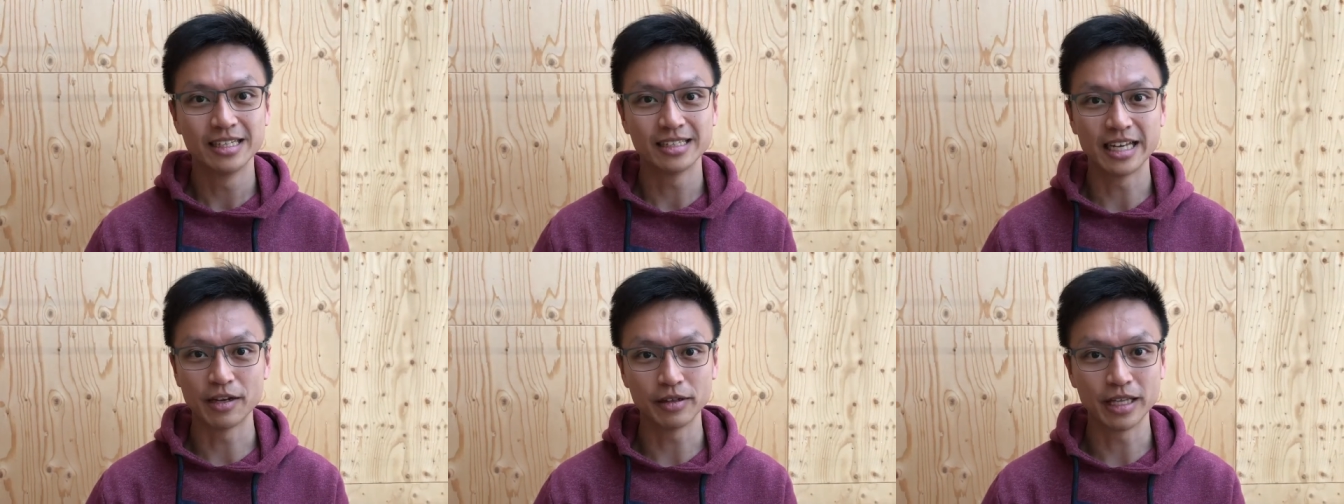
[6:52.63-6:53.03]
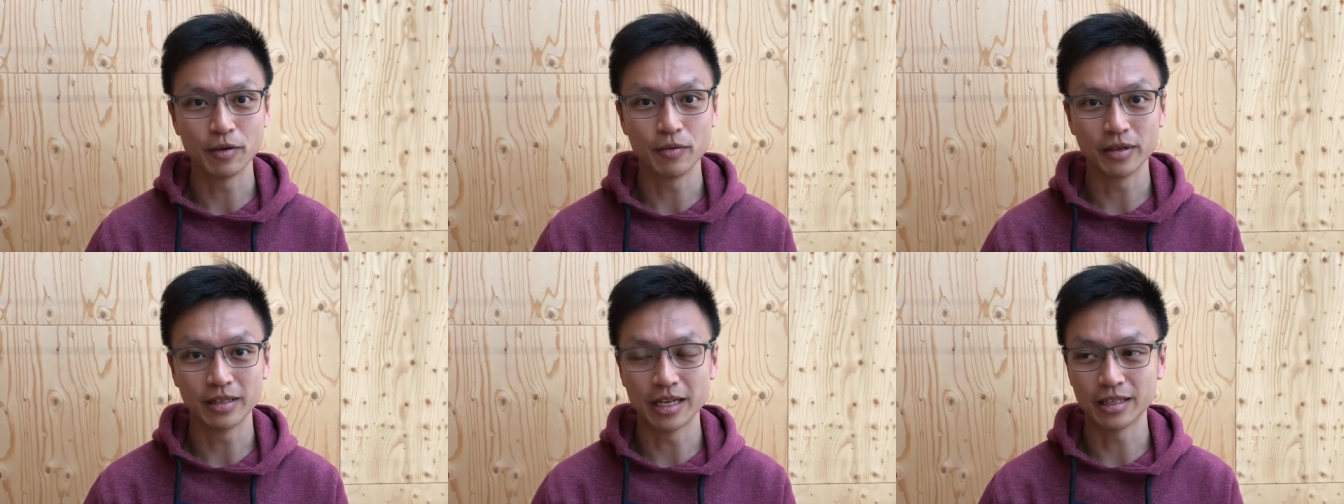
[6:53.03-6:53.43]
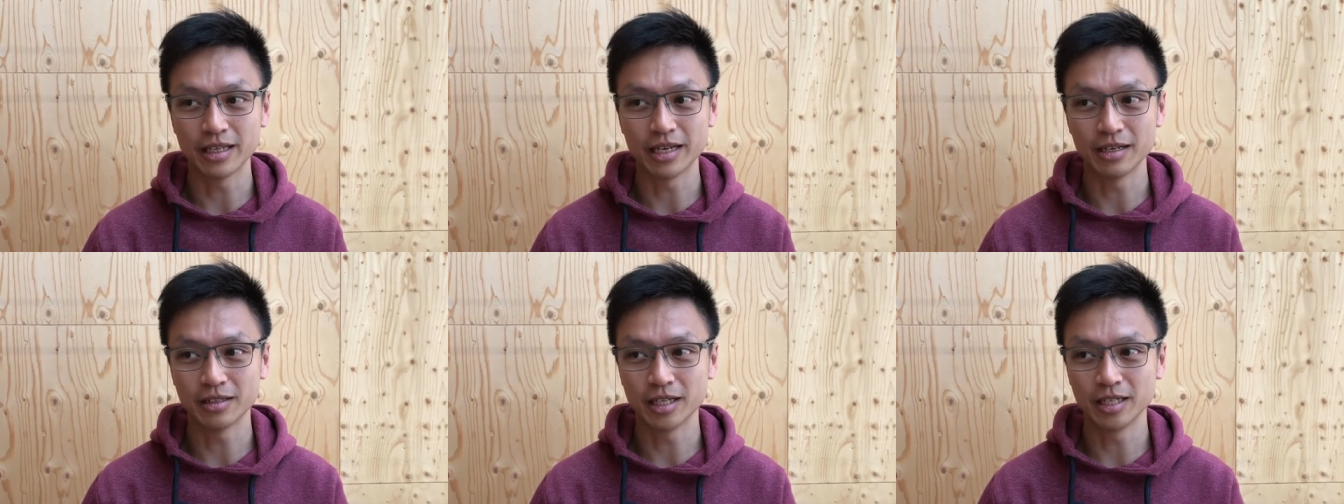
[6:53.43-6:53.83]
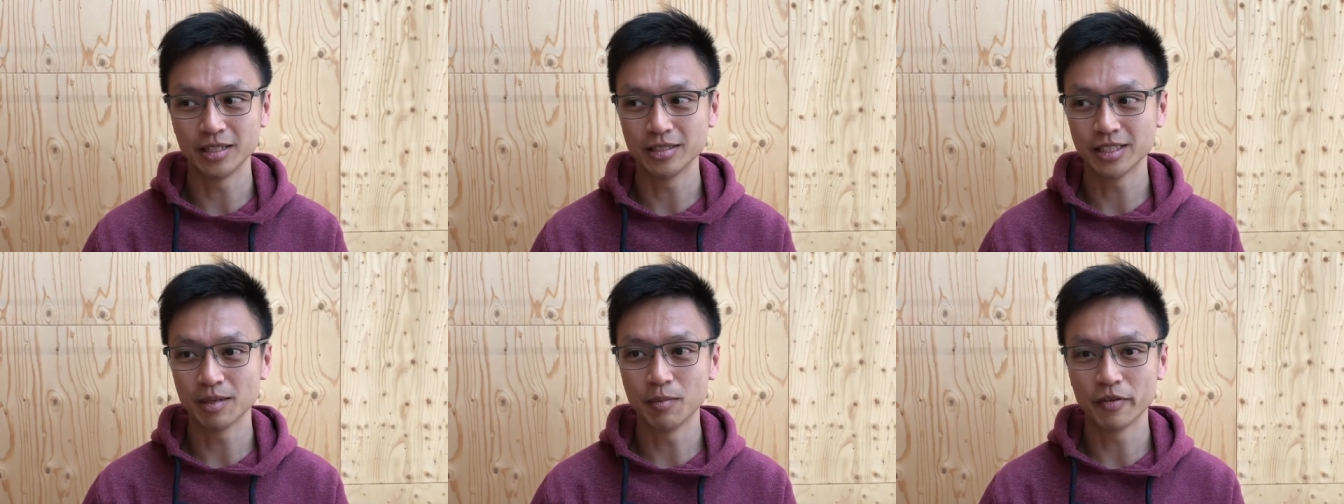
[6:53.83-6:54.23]
they, they, they, they, they,
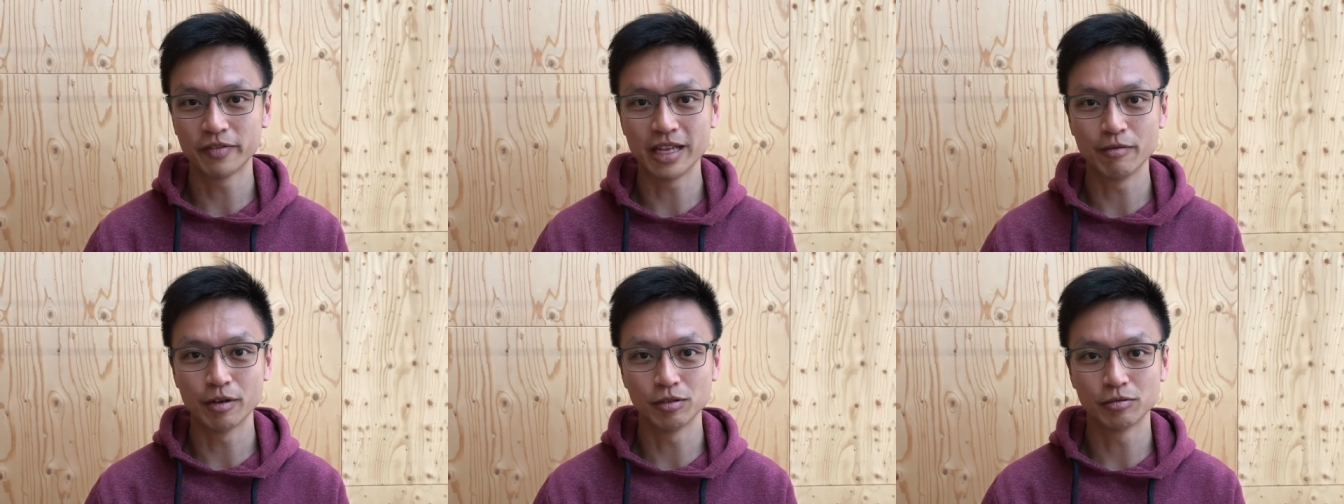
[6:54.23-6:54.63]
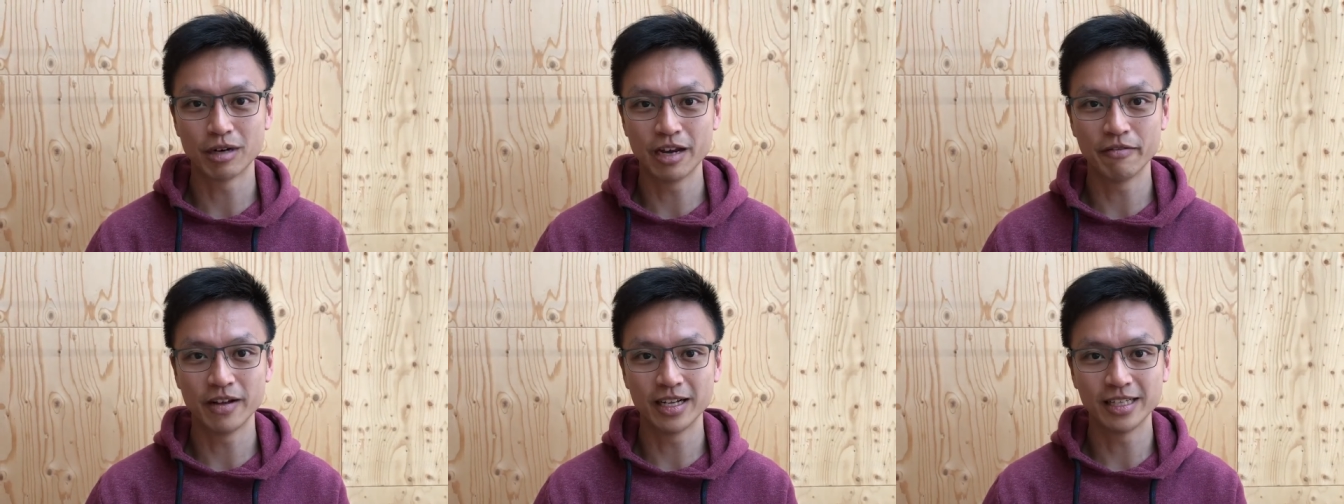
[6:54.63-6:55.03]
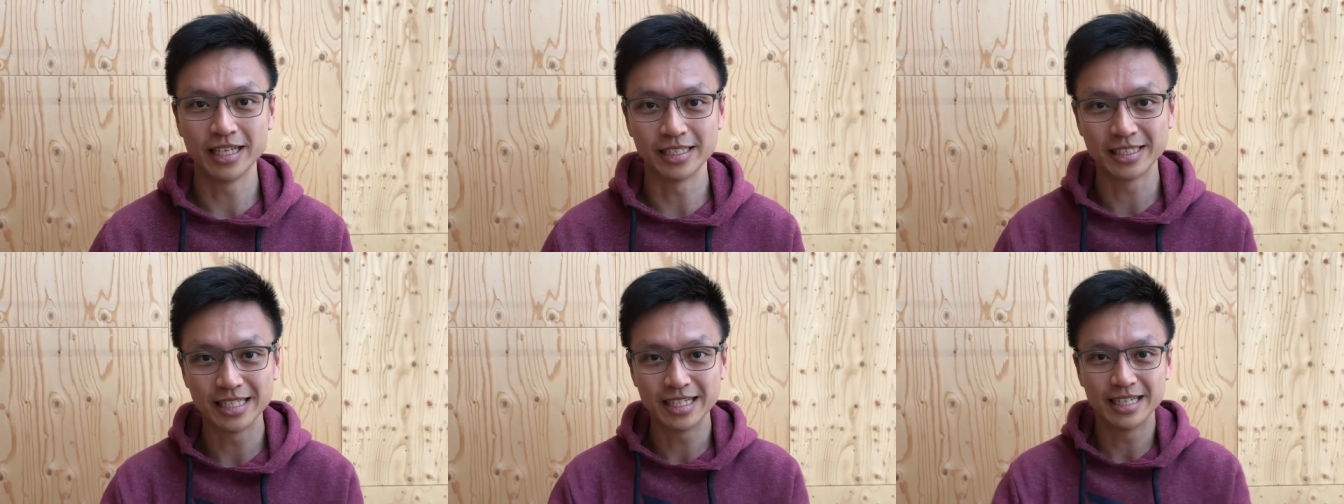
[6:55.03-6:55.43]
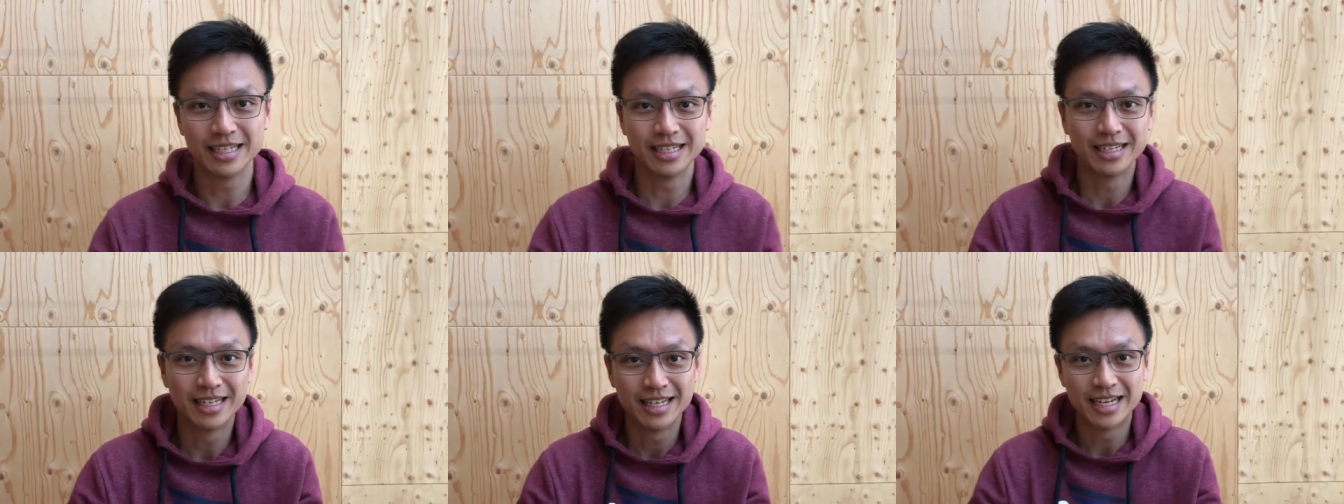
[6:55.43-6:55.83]
some of them will drive like this,
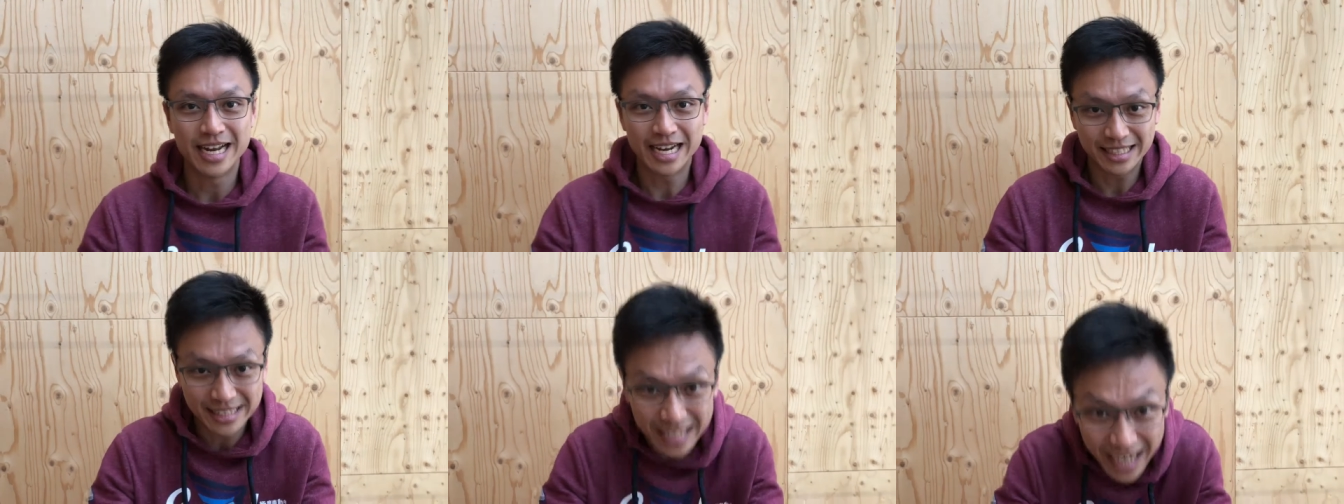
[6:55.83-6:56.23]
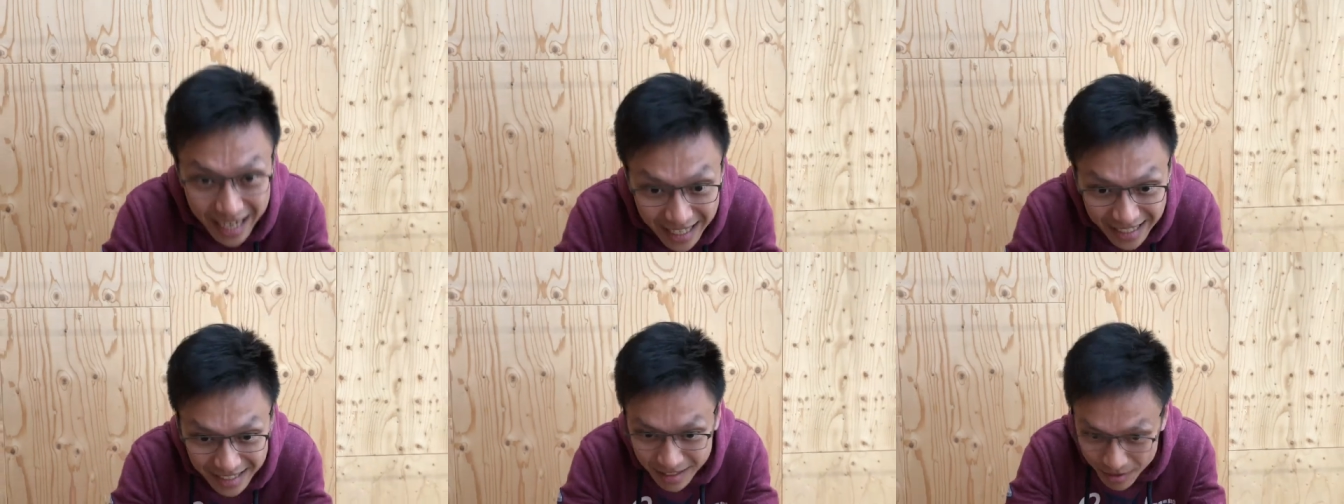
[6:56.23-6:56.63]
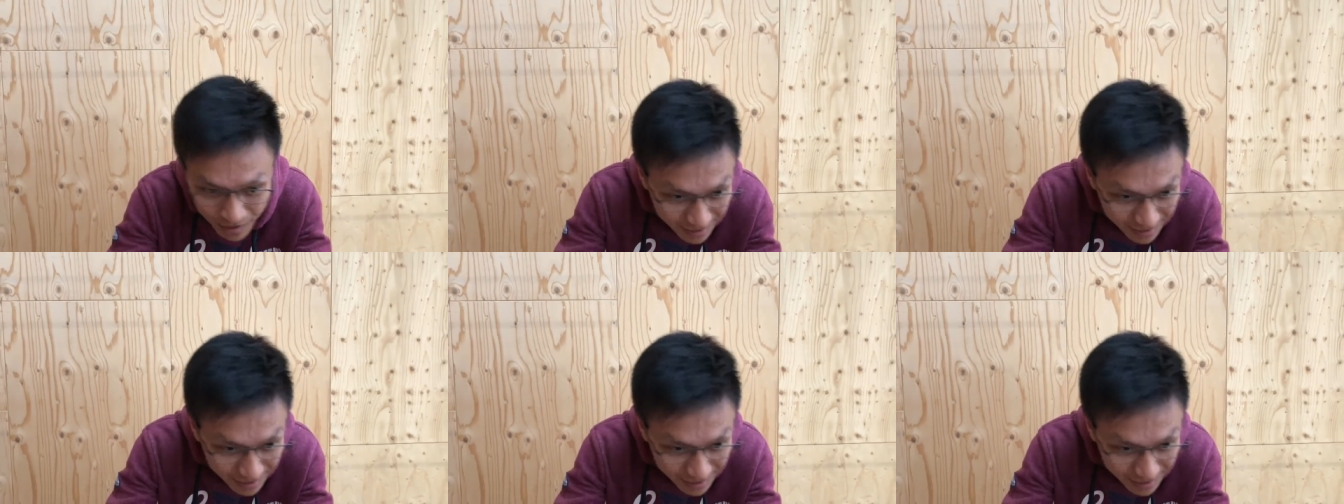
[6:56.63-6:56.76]
head down,